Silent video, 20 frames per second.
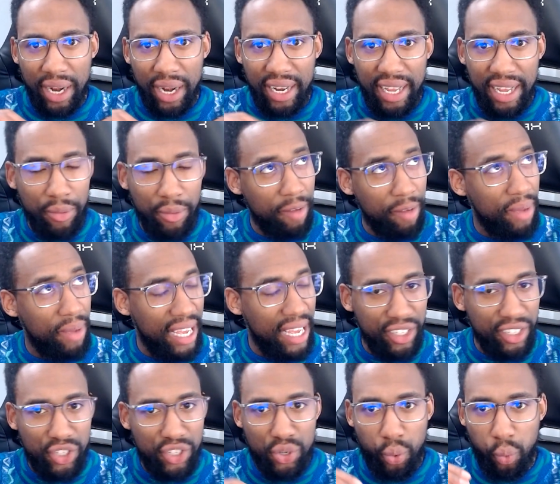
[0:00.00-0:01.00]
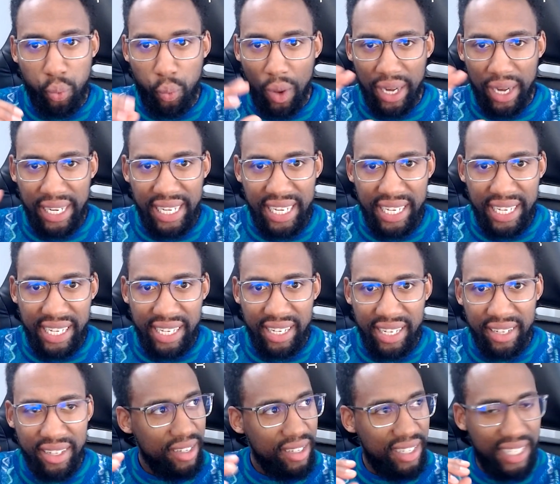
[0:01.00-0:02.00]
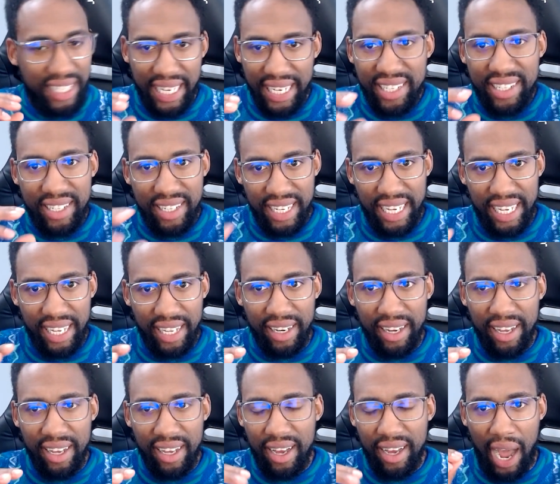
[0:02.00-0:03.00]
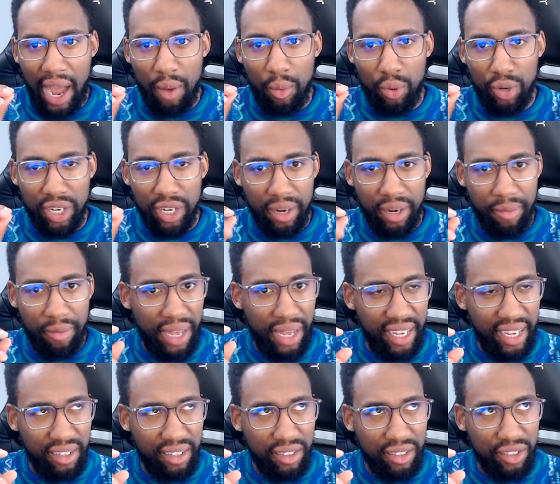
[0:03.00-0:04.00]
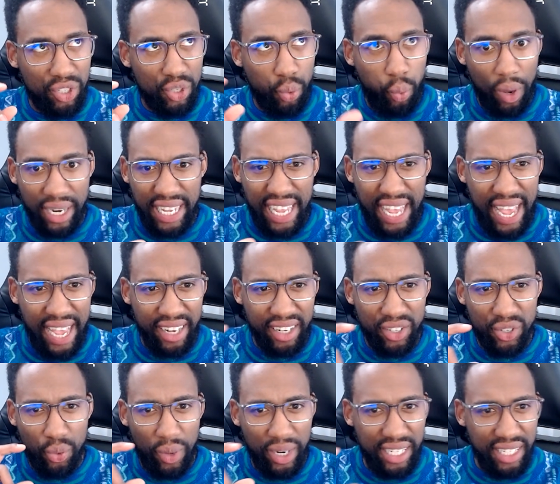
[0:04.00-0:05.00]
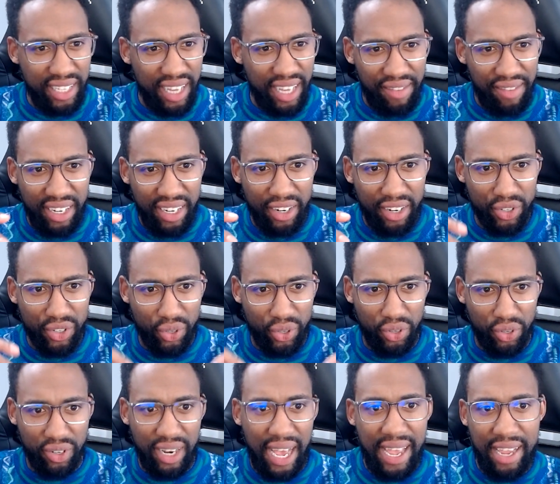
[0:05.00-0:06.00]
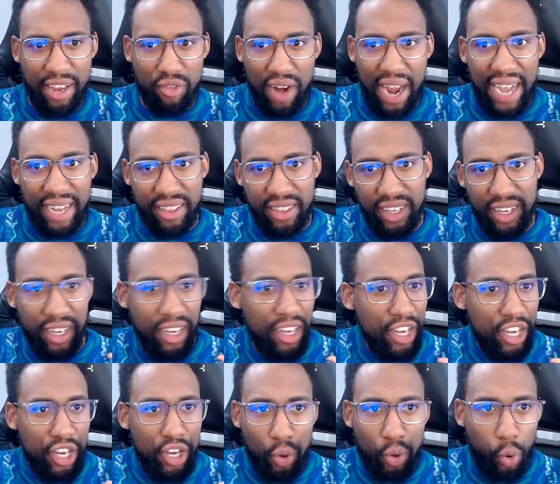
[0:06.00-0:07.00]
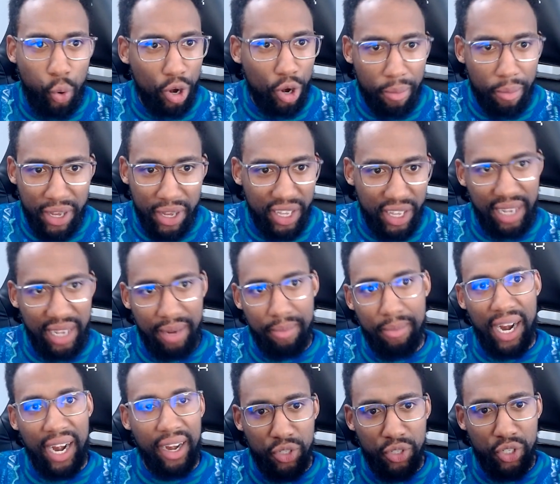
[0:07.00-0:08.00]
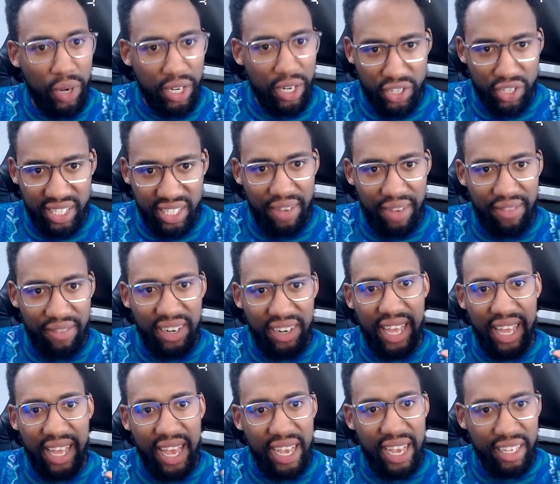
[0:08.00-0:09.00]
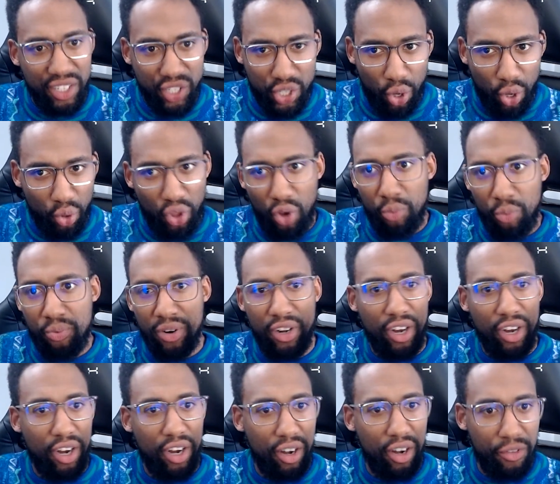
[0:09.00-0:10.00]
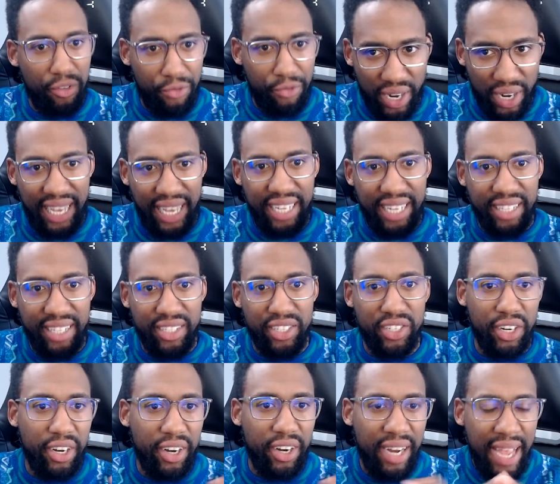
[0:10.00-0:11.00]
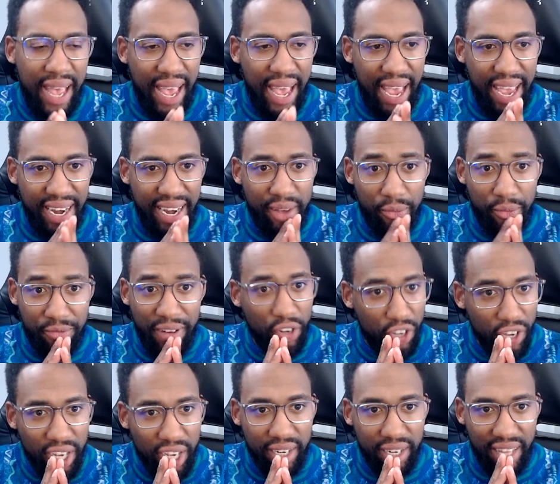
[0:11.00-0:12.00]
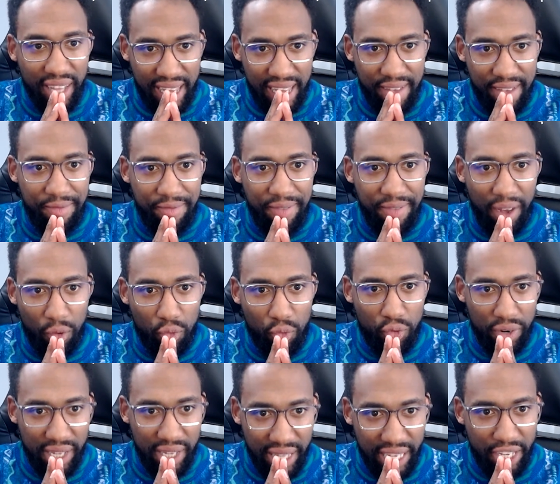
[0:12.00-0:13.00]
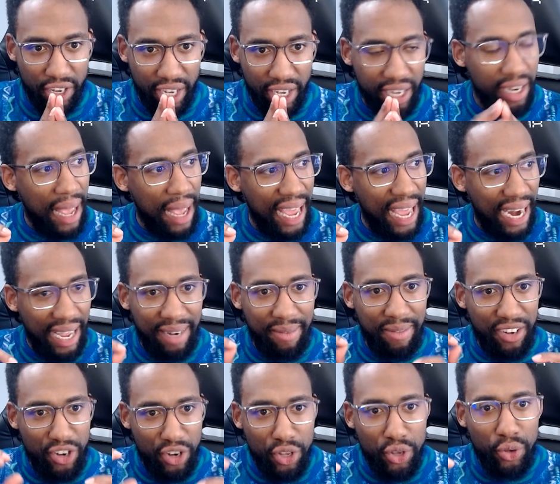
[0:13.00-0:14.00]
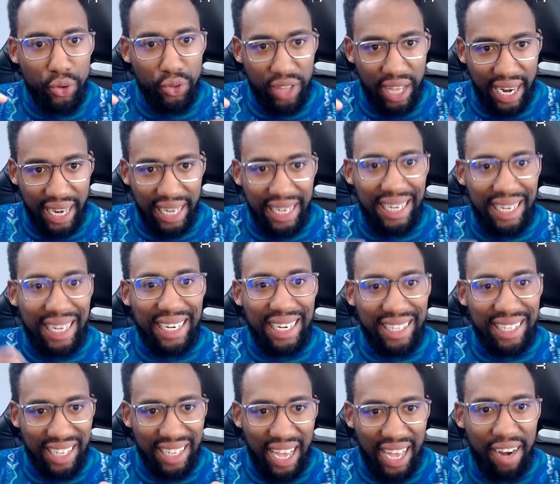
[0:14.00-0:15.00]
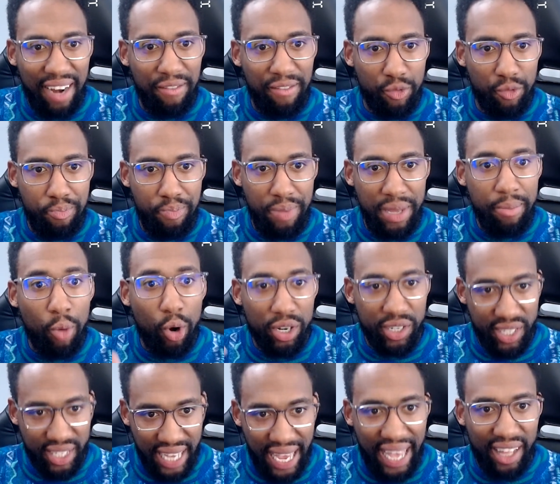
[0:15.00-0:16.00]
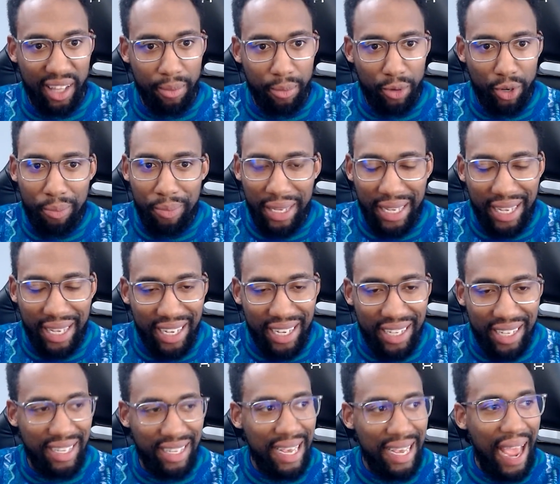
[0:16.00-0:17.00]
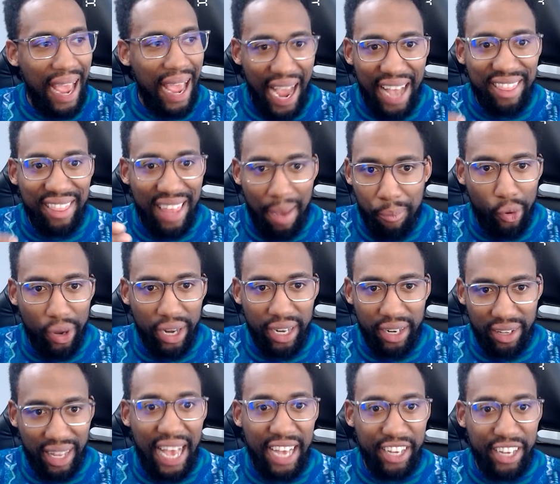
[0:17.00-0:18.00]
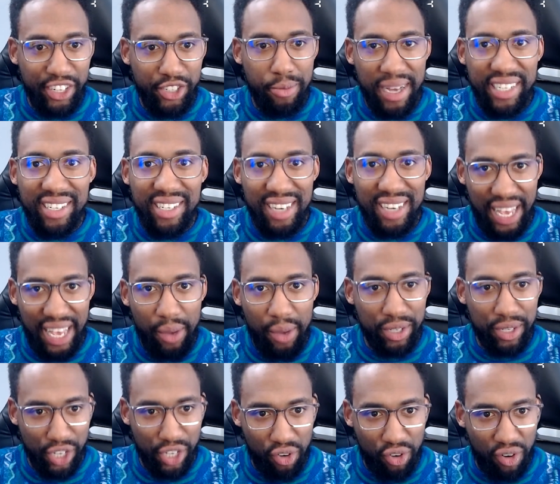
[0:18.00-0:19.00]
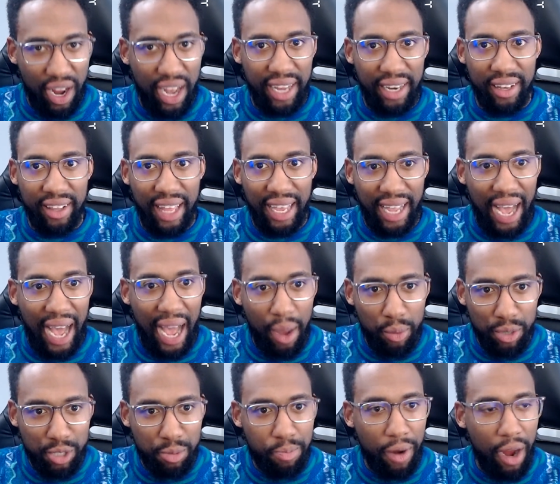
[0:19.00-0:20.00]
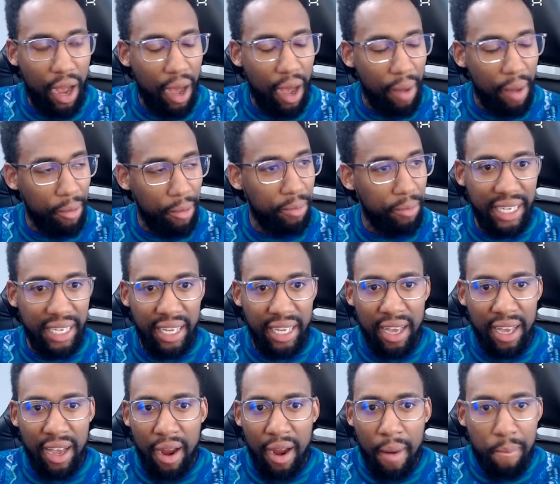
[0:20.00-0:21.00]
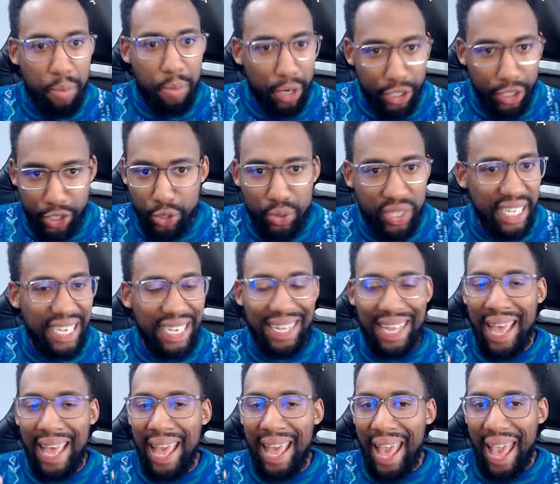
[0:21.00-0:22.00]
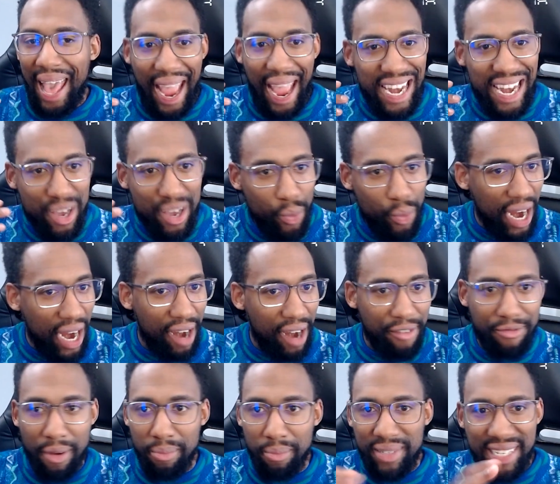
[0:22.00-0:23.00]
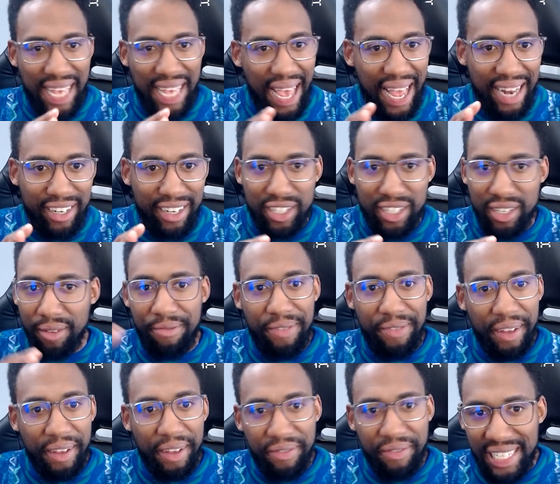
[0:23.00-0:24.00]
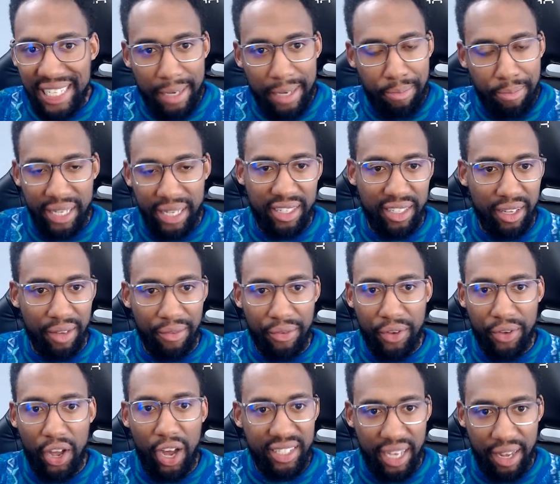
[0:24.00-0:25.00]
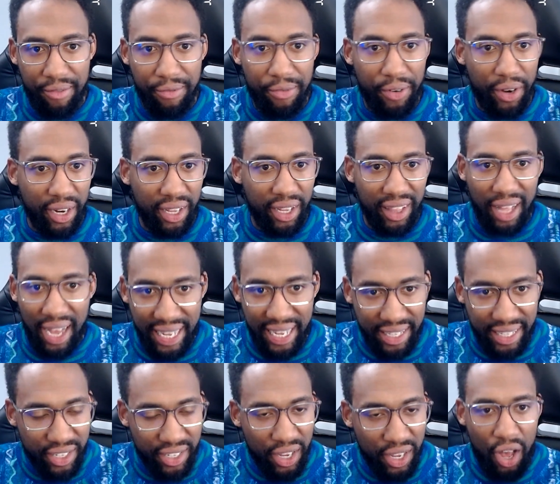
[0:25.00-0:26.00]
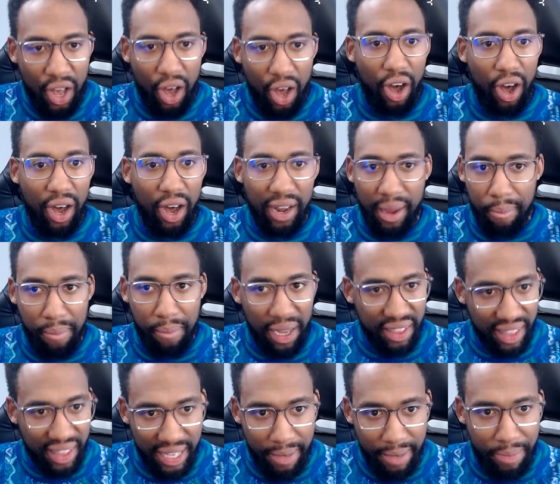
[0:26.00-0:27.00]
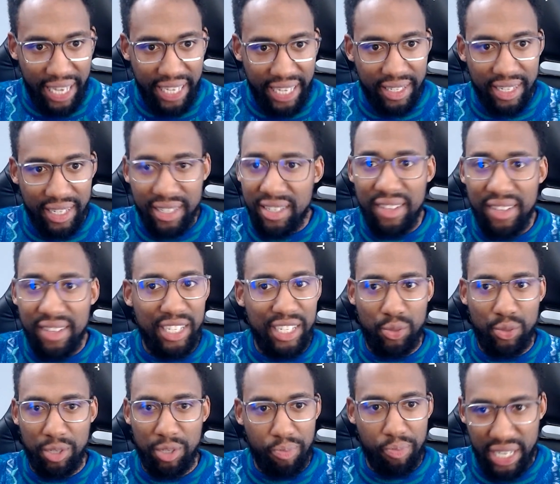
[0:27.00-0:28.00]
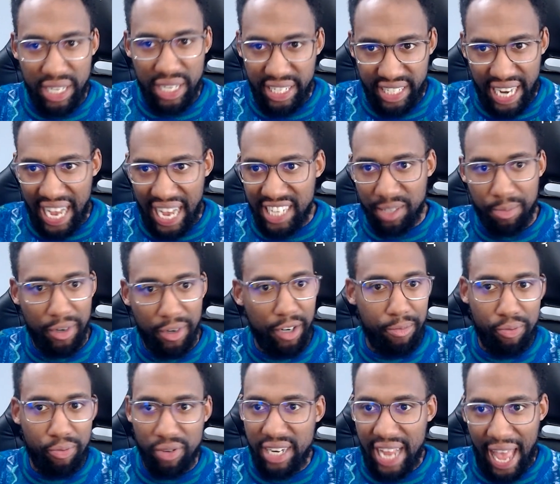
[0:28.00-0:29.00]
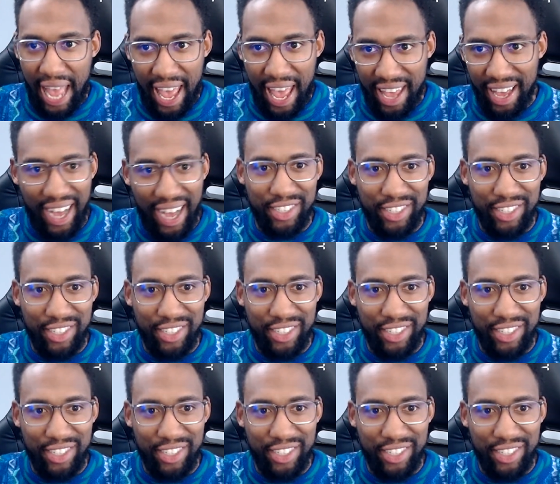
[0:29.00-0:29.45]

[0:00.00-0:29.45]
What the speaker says: It would have been 2016. I would have been 28, 27 years old, and I cracked the quarter million mark, 270K, solopreneur, freelancer, and it felt good. Like, it felt really good. And I knew that I needed to kind of be more scalable because at that point, as you mentioned, it was a grind. Like, I was probably producing anywhere from 10 to 15 pieces of content for clients on a monthly basis. This was pre Jasper, pre AI.